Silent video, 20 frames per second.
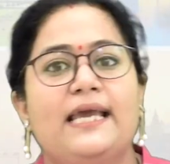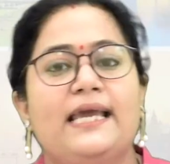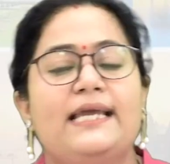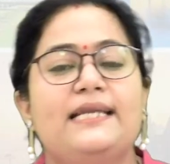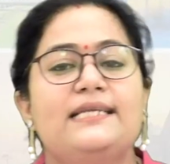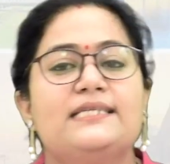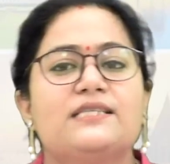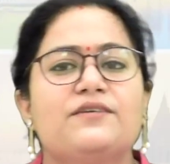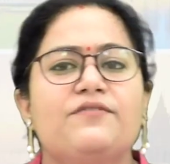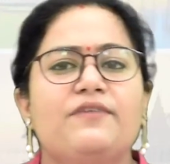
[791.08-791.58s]

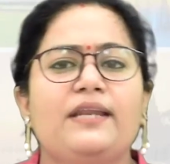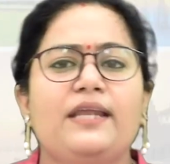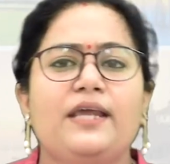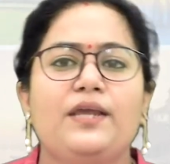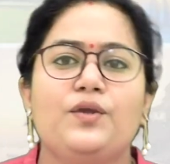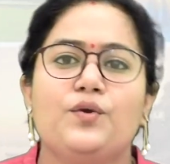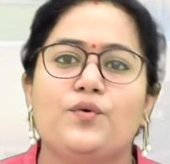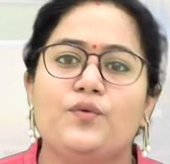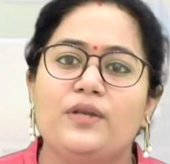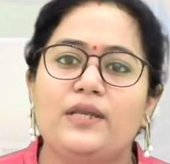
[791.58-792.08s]
It is a very
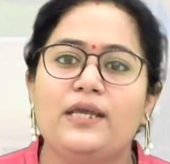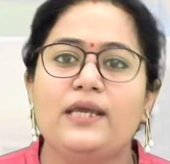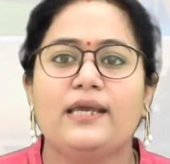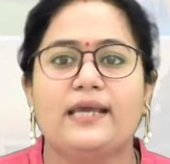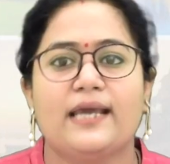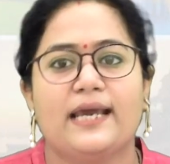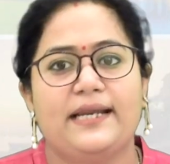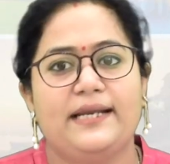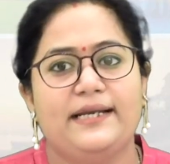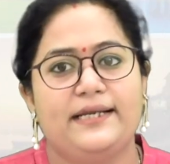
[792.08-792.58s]
unique
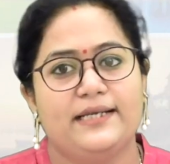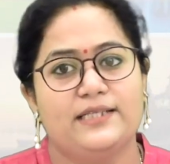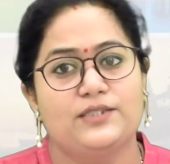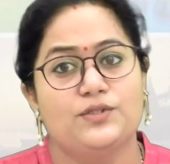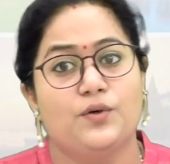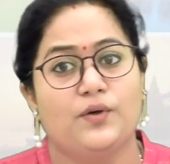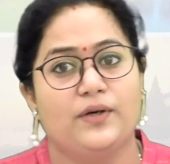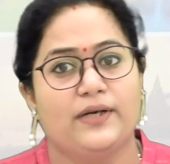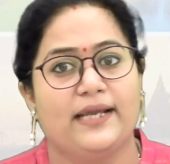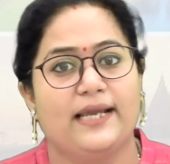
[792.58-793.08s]
heritage
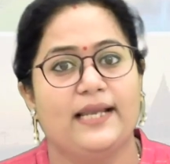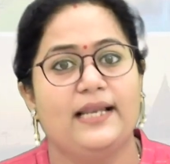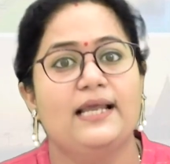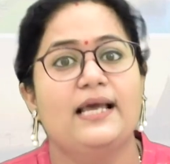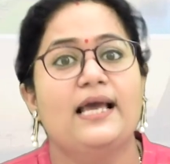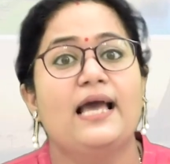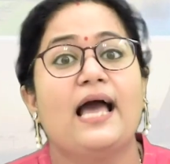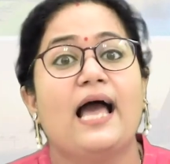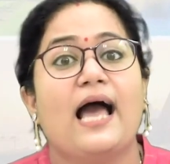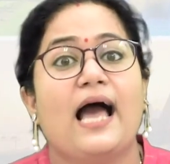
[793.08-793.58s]
hotel
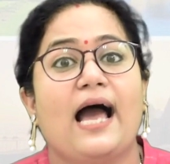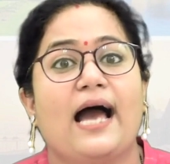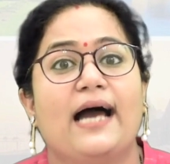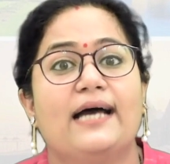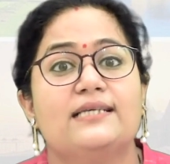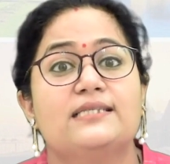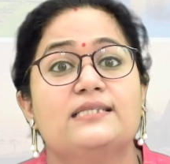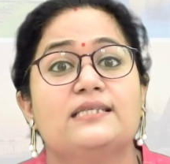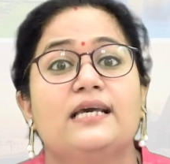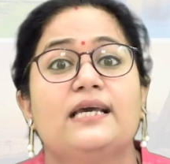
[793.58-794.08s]

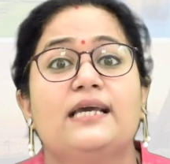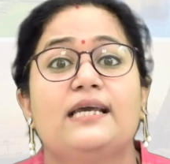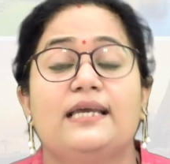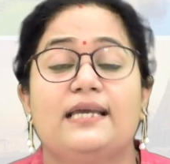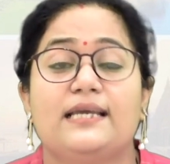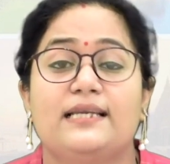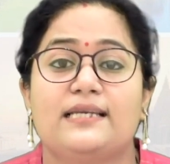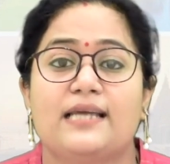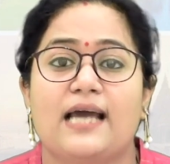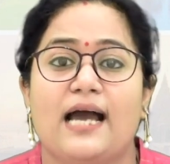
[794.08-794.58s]
as
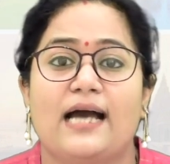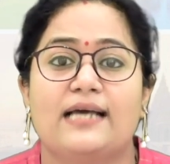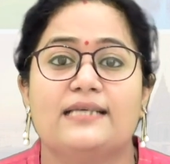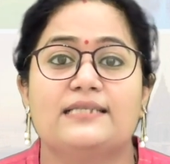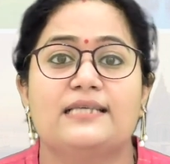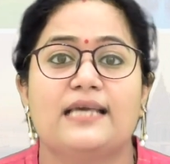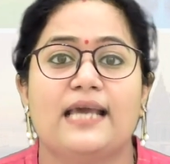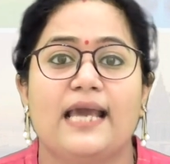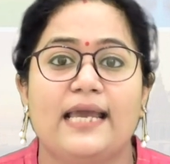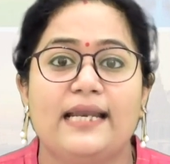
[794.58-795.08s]
it has
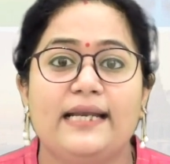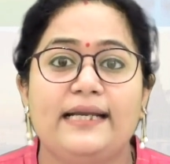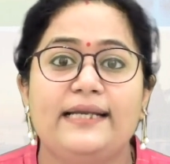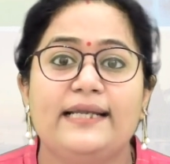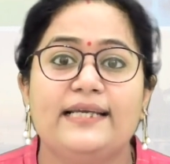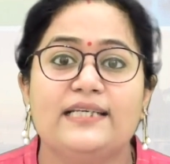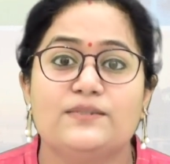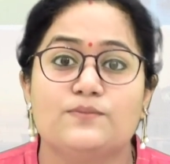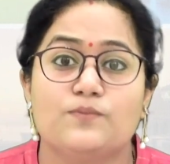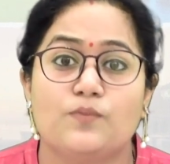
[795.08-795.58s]

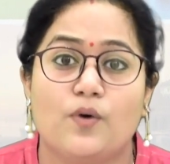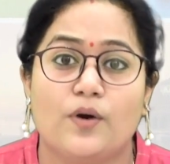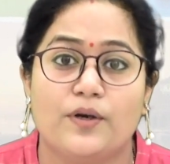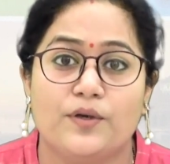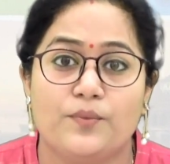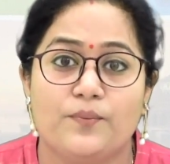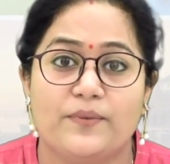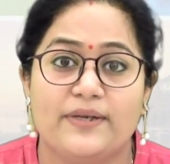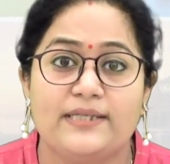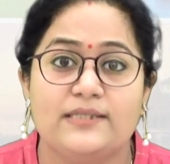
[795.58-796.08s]
heritage
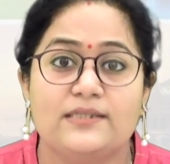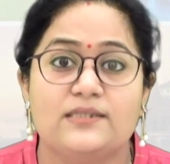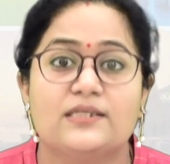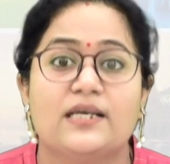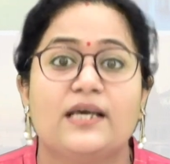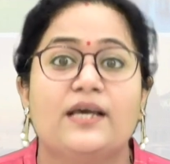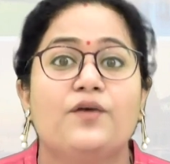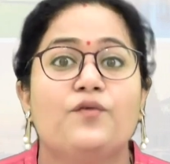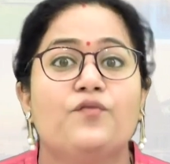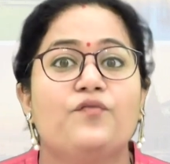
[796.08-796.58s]
monuments
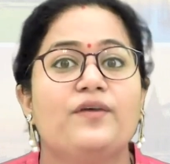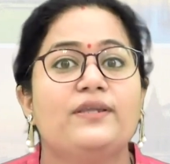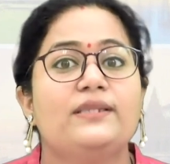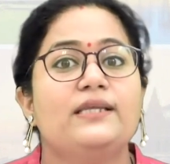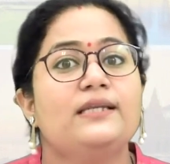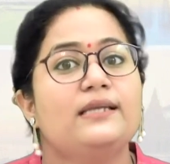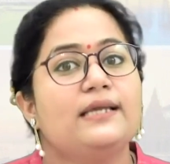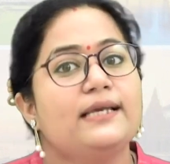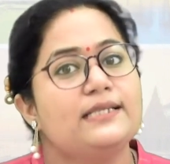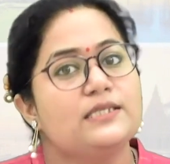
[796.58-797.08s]

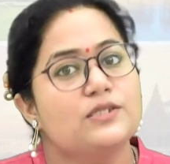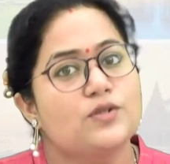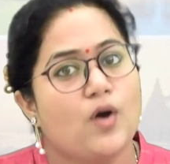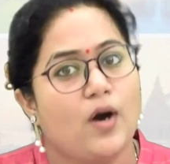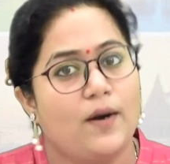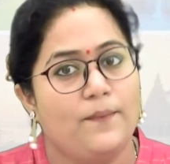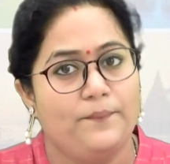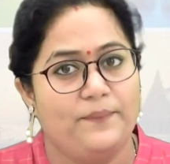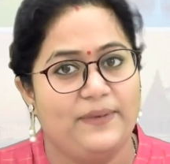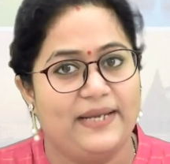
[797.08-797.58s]
within its
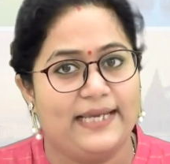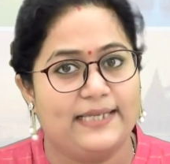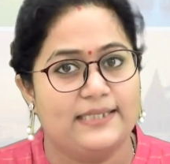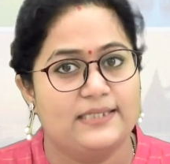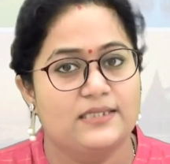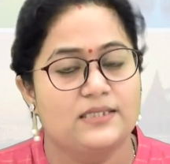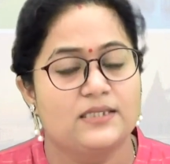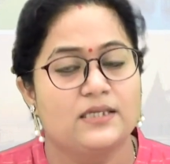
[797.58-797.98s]
complex.